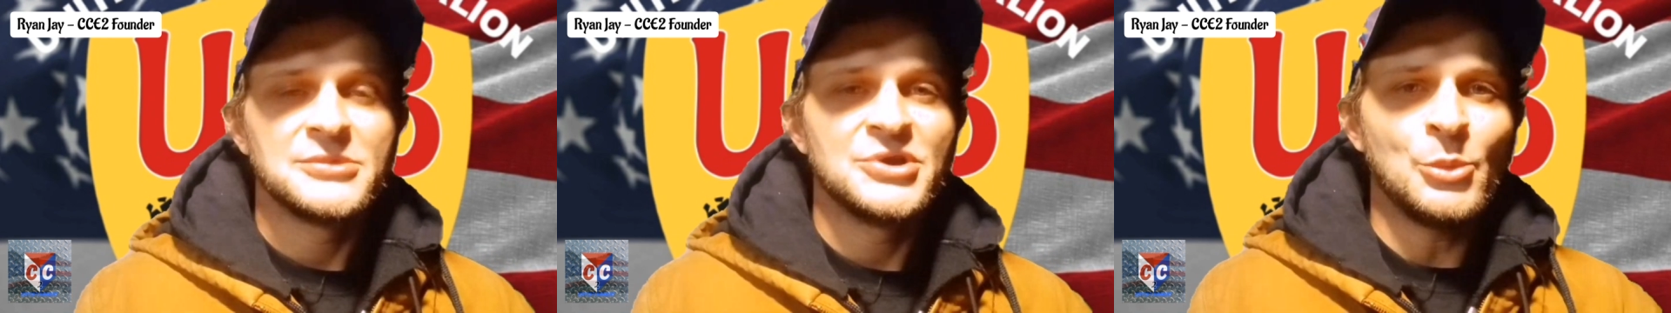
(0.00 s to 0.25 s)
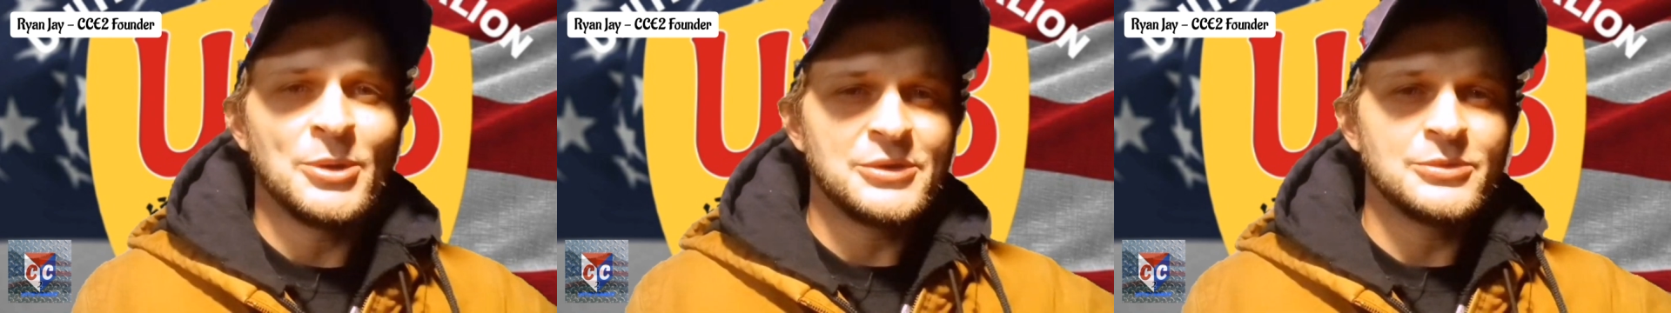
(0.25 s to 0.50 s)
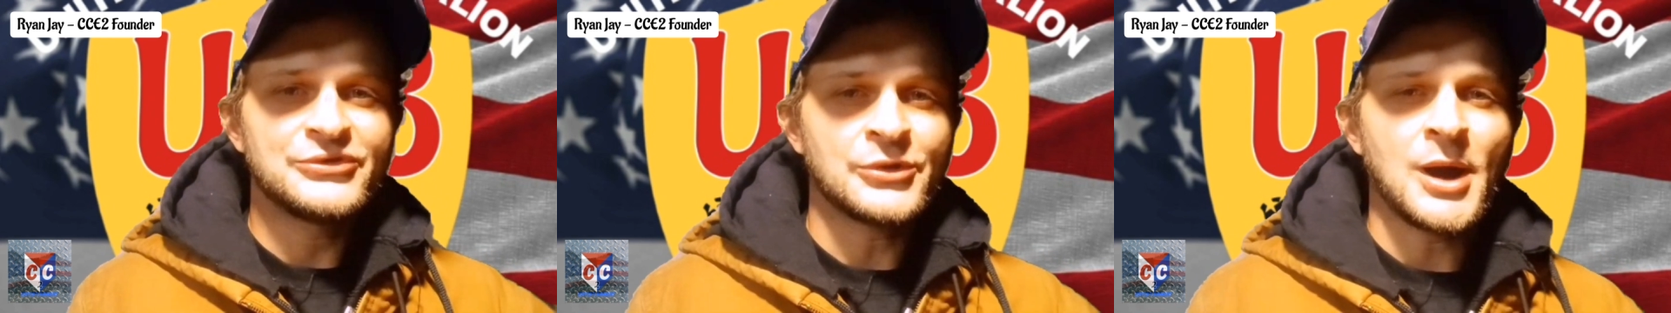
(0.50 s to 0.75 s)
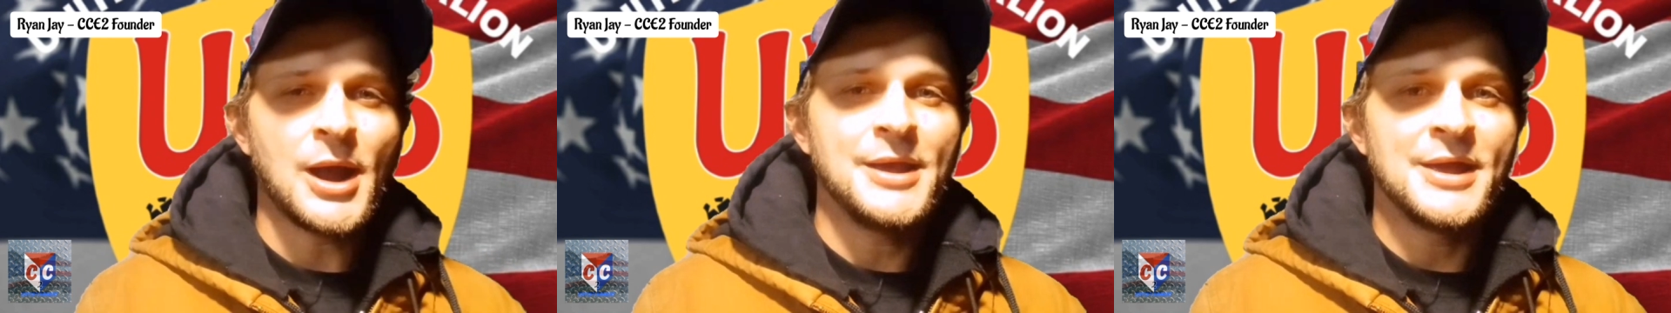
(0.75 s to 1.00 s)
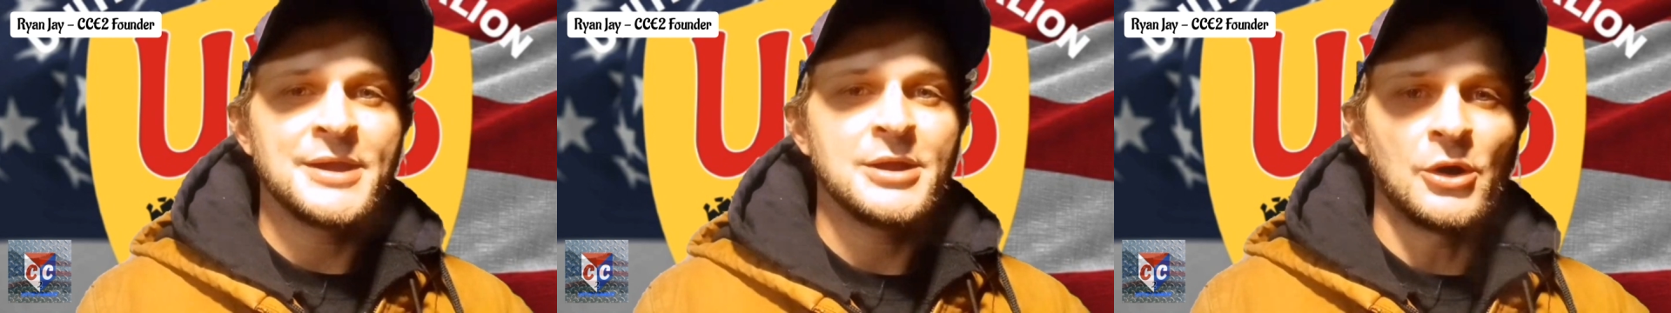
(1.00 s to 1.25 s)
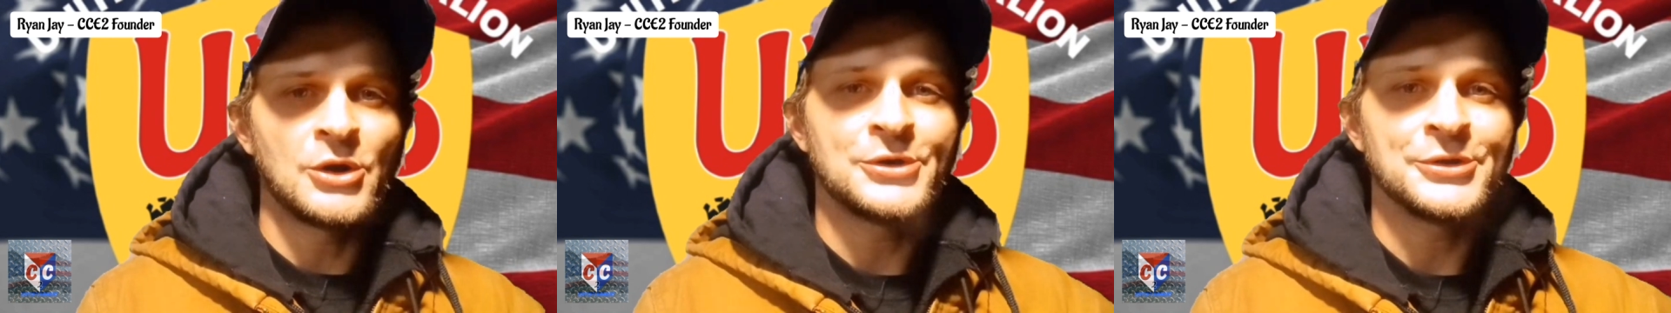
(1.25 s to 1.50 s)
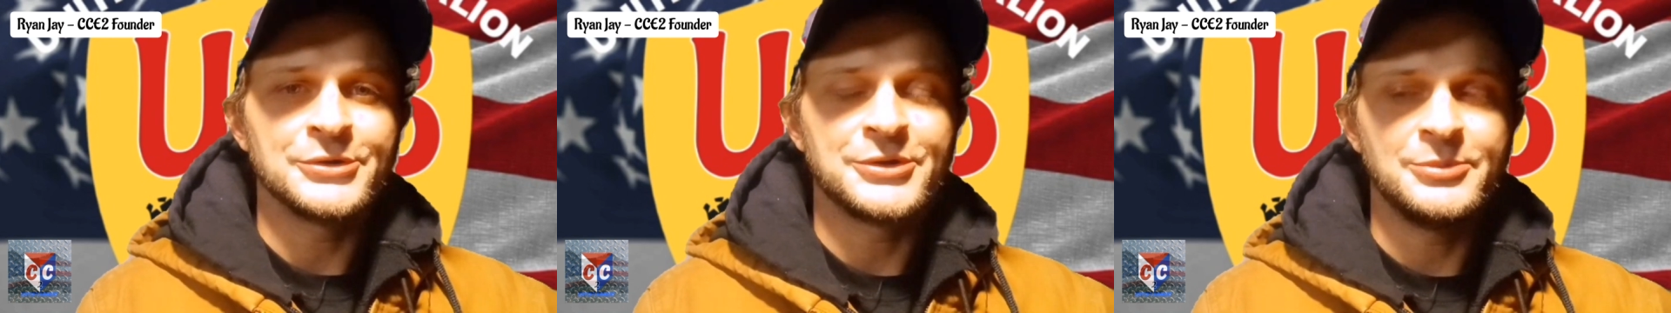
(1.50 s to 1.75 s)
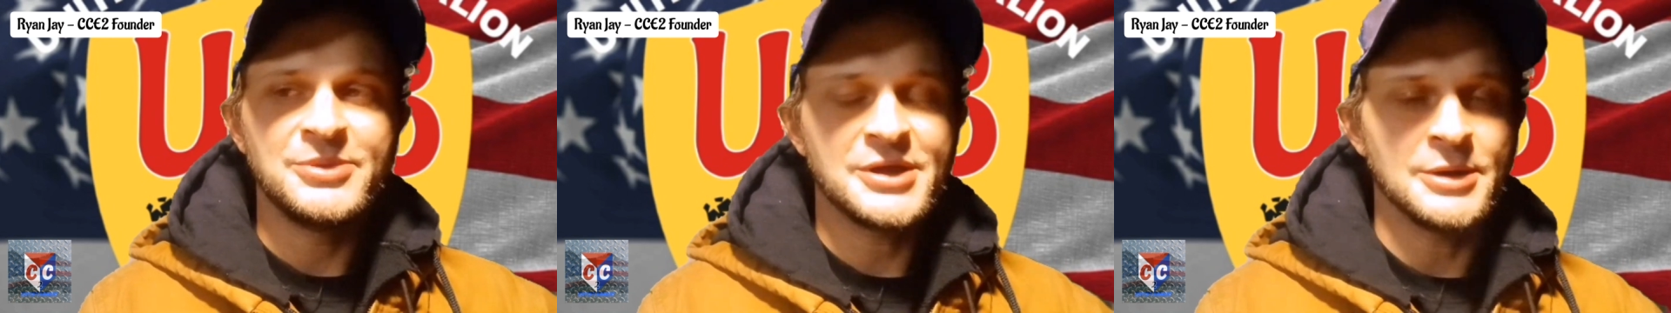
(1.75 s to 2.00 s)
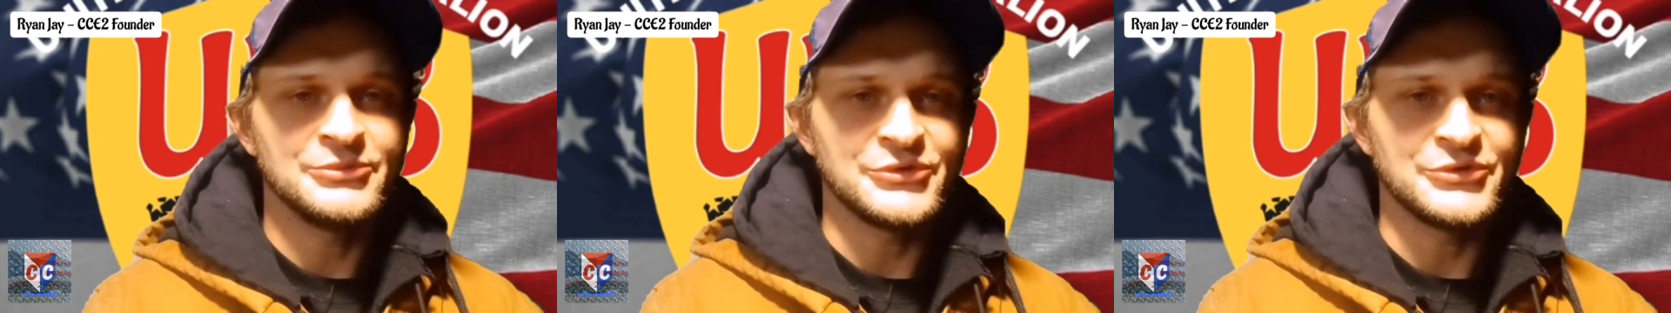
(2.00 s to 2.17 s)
nobody would try any harder to become